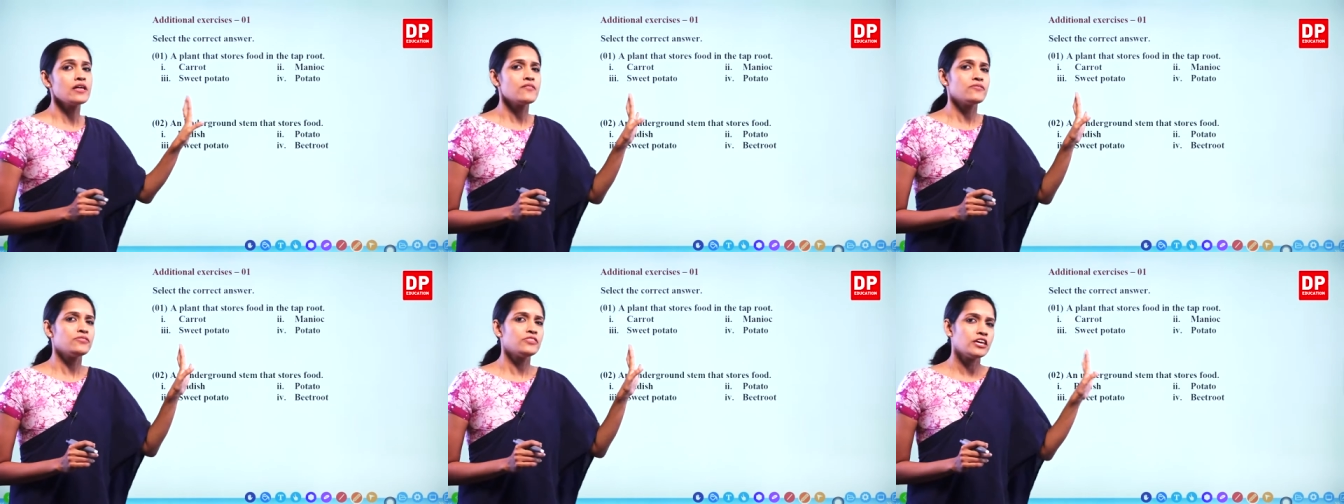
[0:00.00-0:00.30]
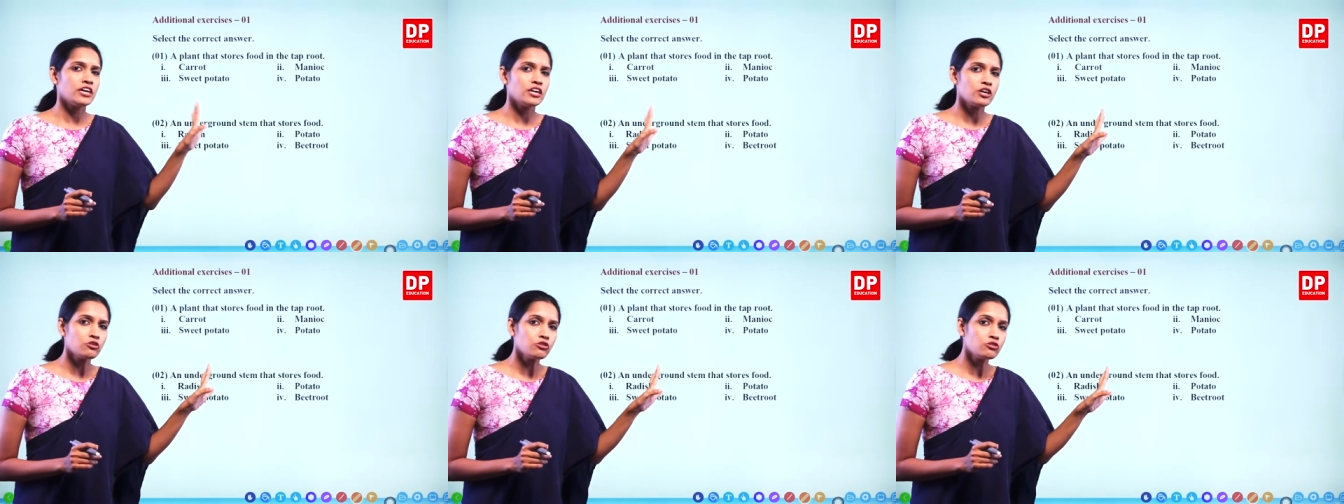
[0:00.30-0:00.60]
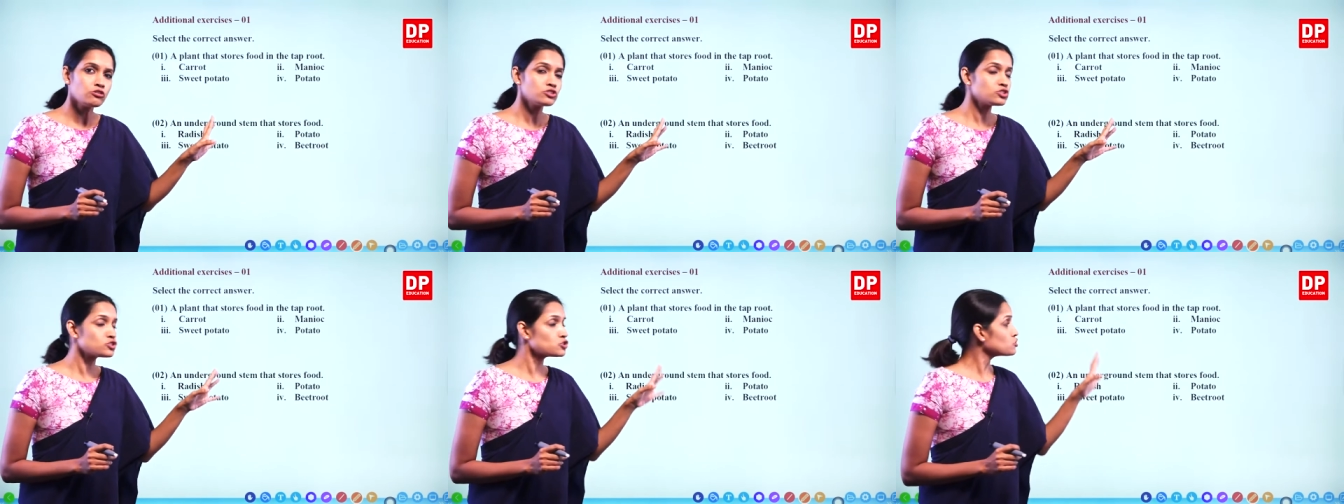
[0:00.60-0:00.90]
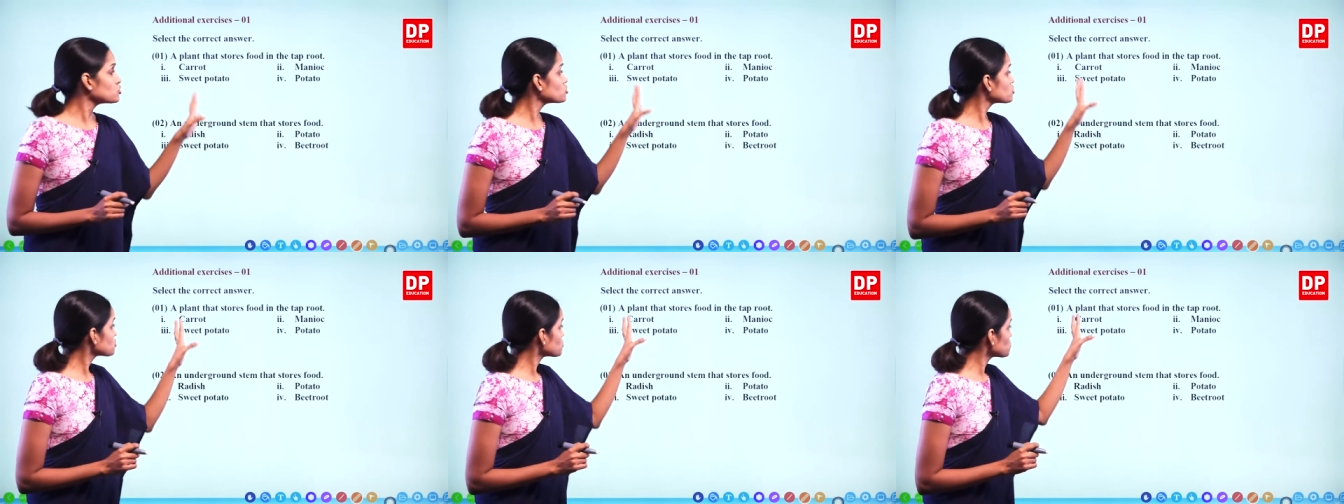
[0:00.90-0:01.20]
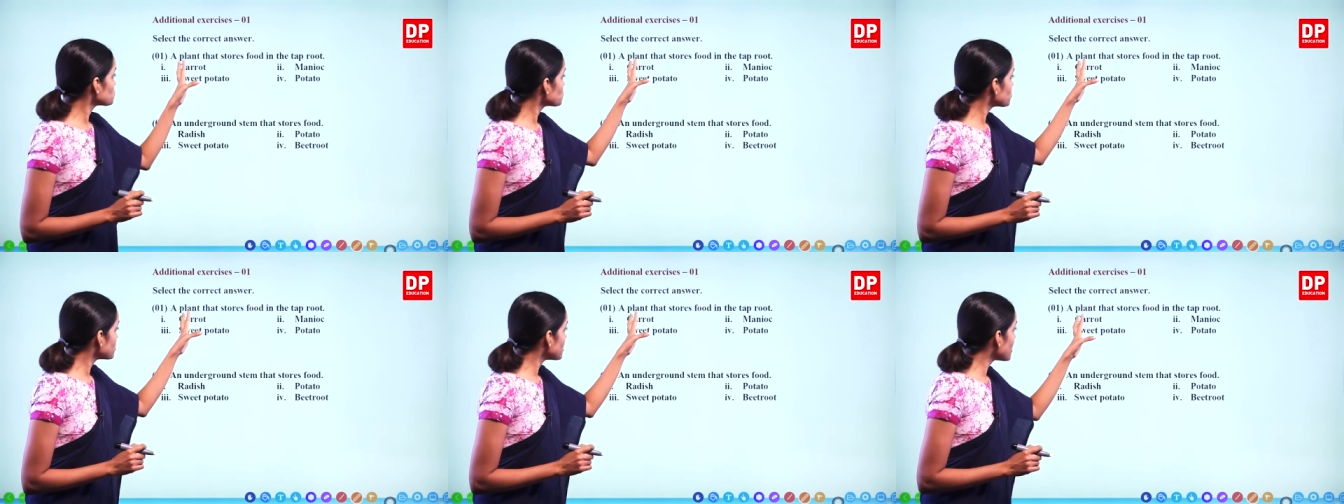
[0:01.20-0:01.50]
They also
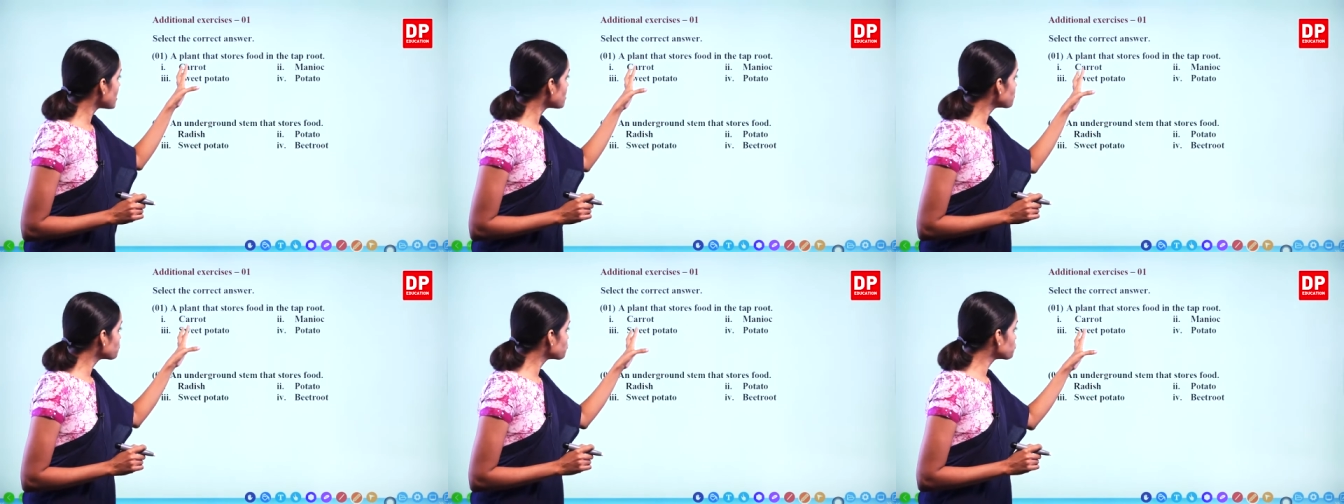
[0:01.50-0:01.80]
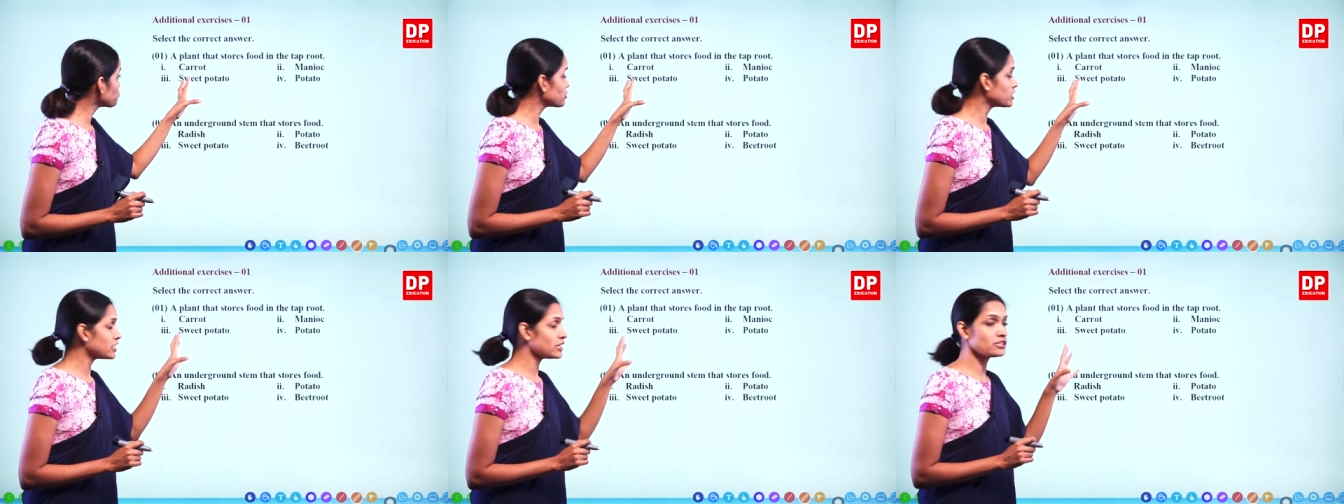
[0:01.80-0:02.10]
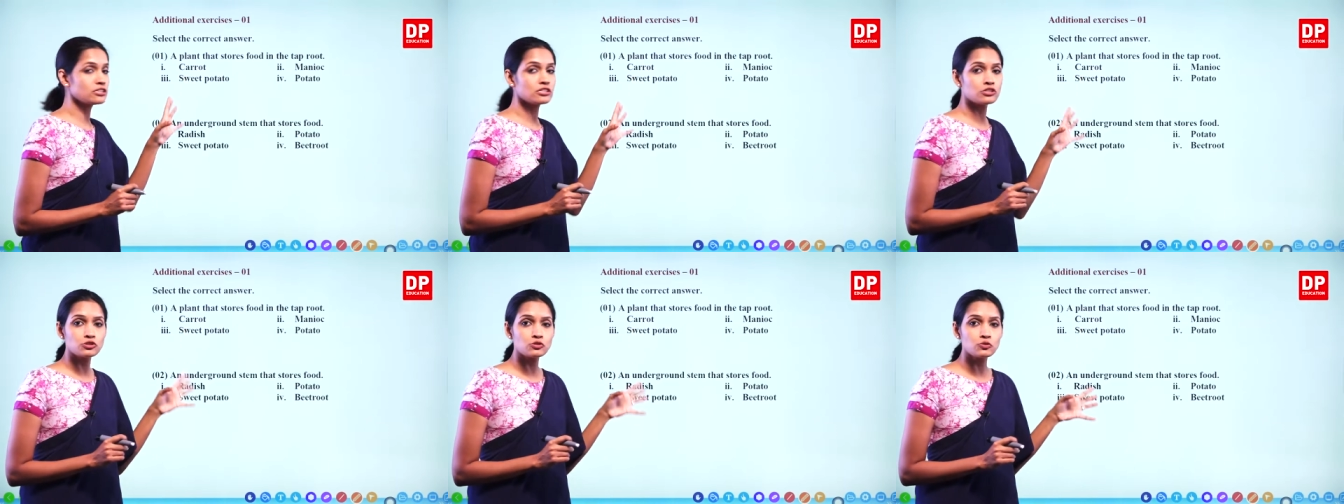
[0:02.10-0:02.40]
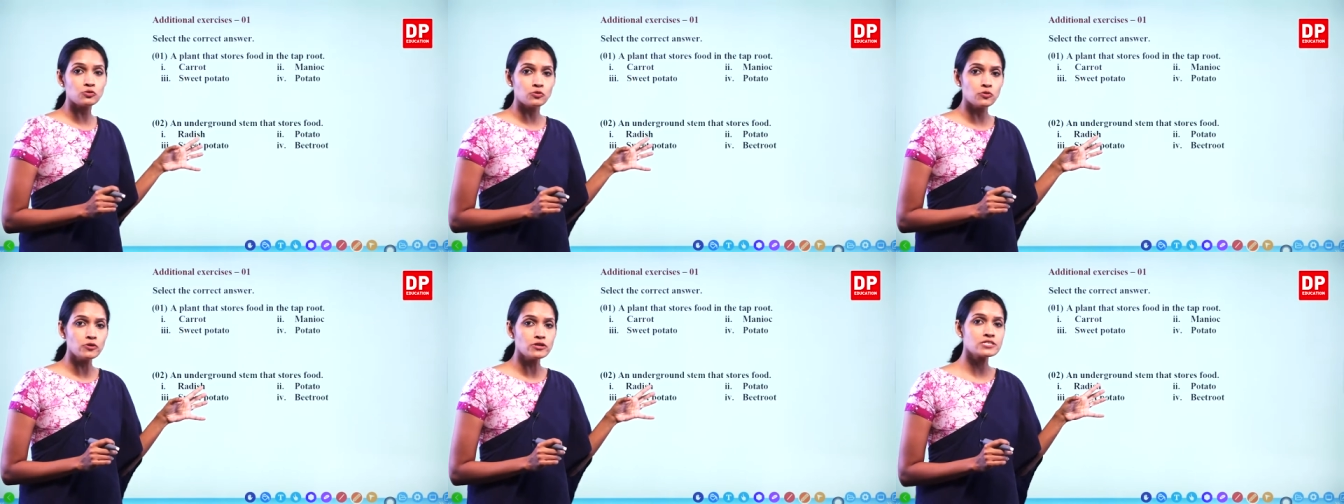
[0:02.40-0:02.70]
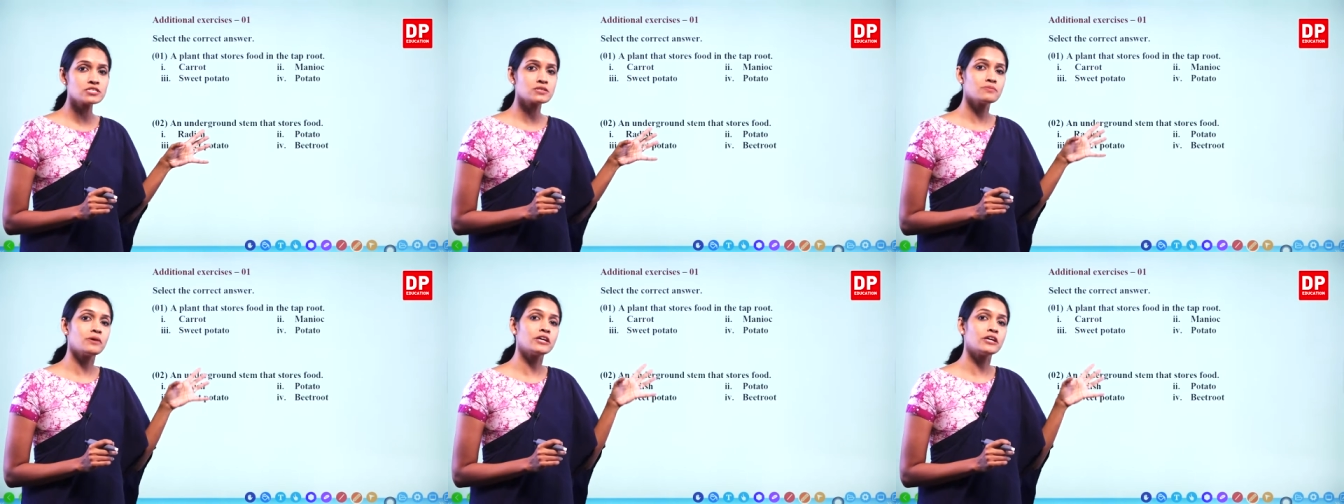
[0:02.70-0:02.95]
store their food in the roots,